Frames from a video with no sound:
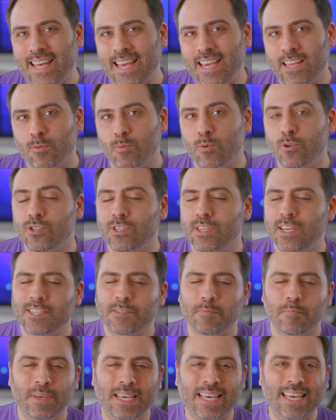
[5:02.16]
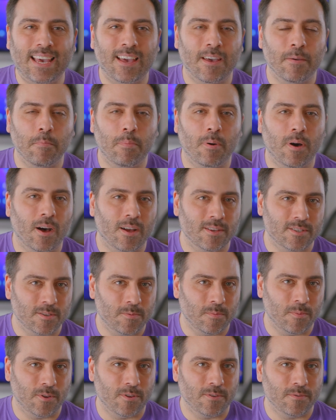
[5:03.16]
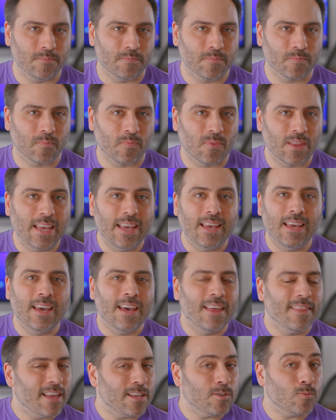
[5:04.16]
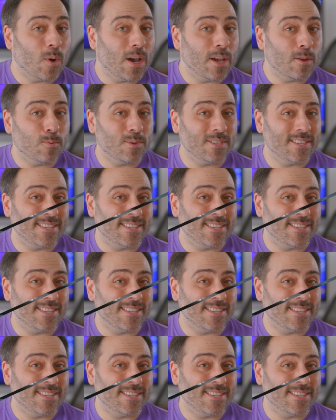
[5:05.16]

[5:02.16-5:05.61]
night would just be impossible. That's why it was